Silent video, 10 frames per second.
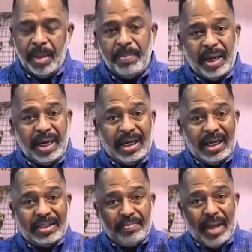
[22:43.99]
But in
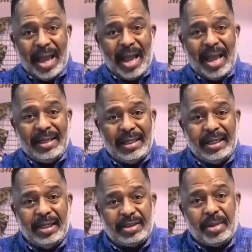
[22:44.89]
his mind, in
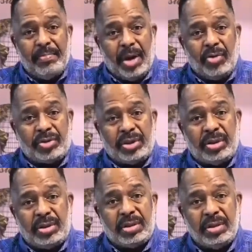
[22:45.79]
his
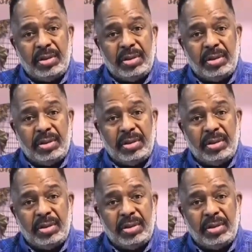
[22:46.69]
emotions,